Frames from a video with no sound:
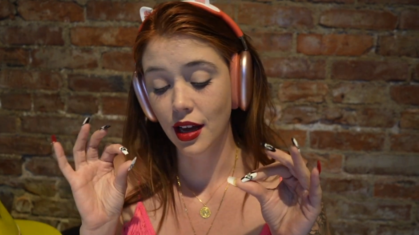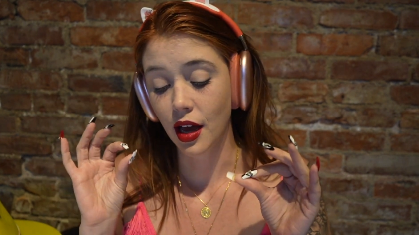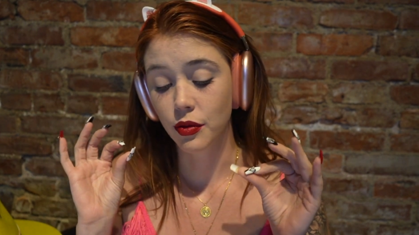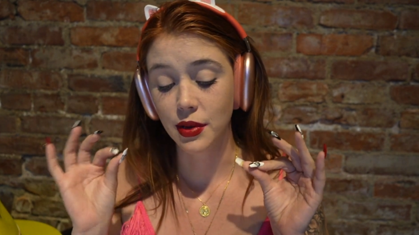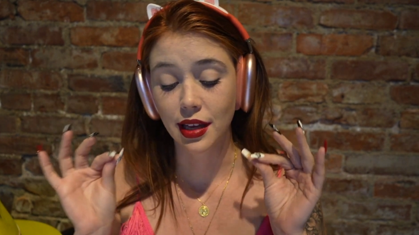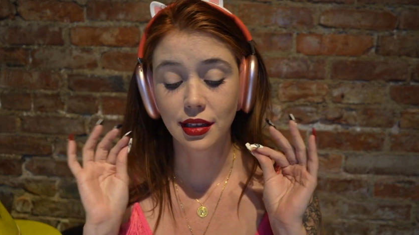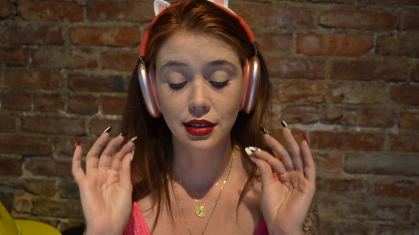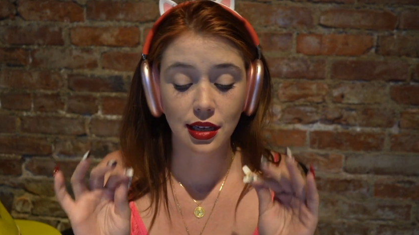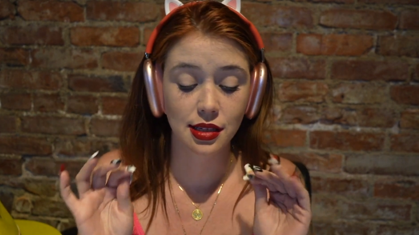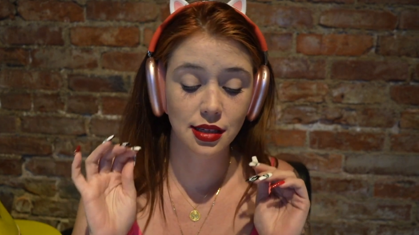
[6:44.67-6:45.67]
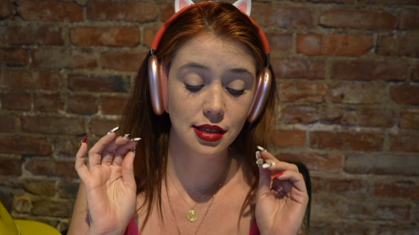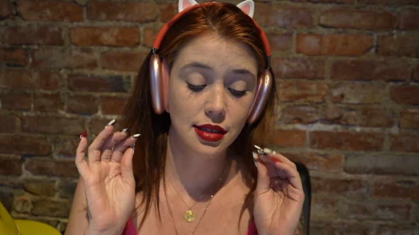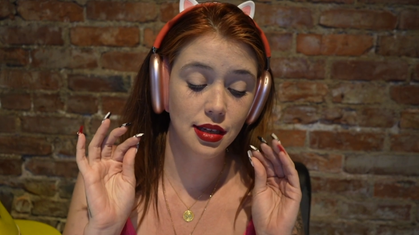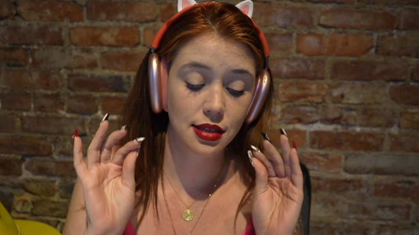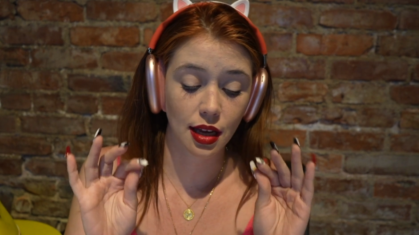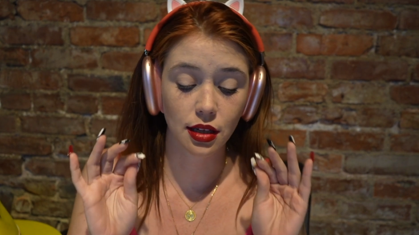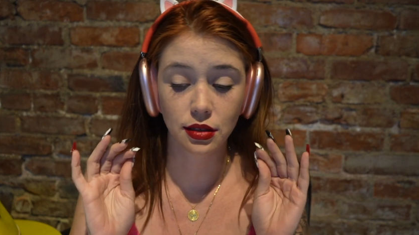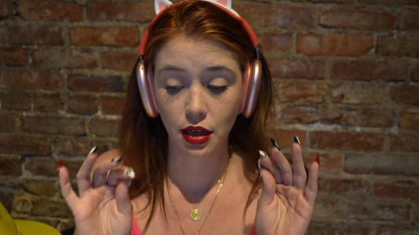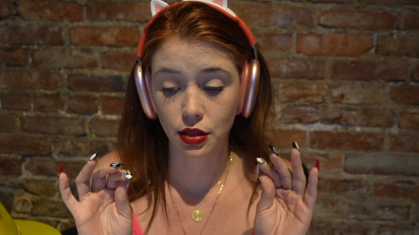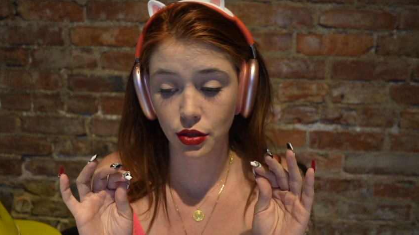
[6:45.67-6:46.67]
I would be a licensed
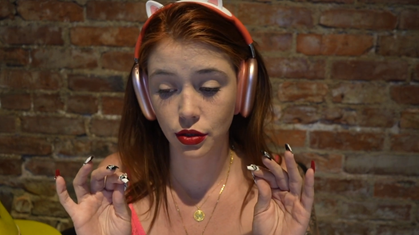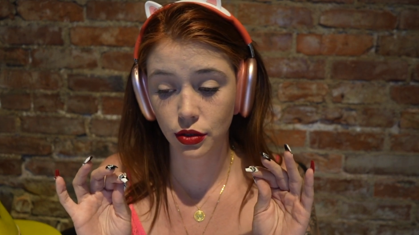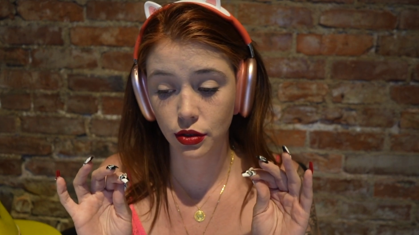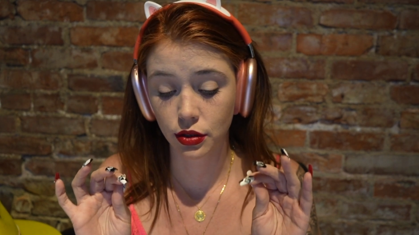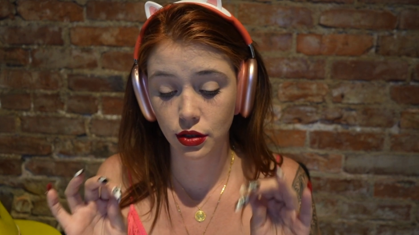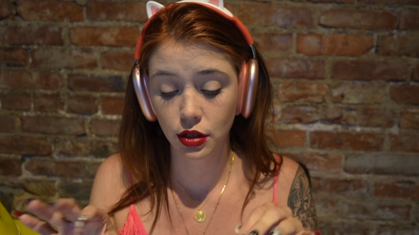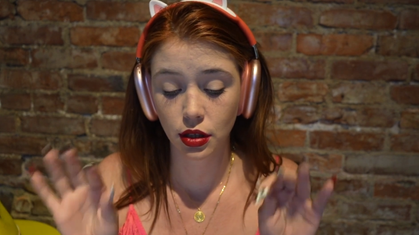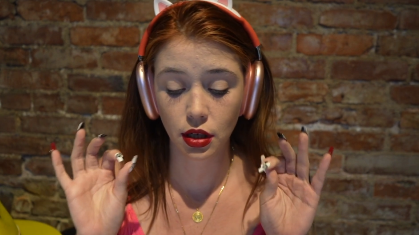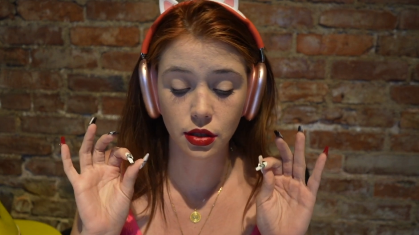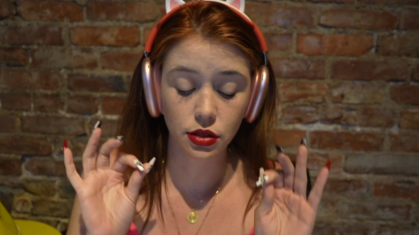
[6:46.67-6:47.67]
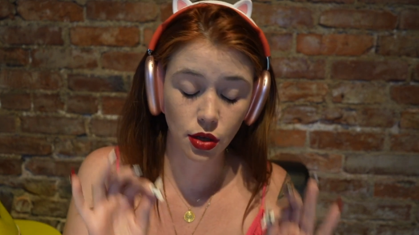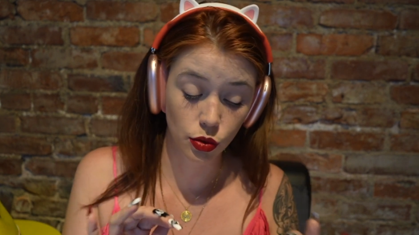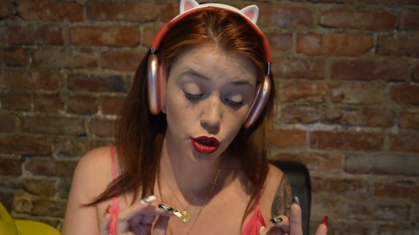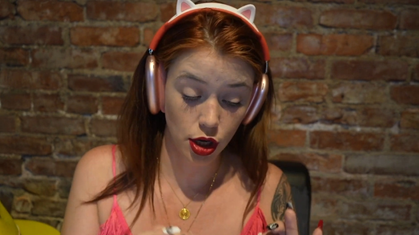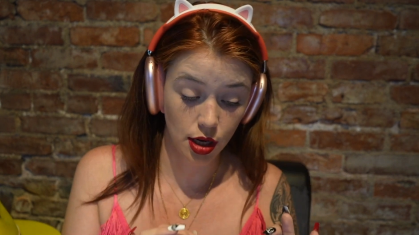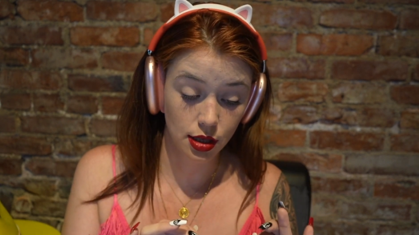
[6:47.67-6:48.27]
psychological associate.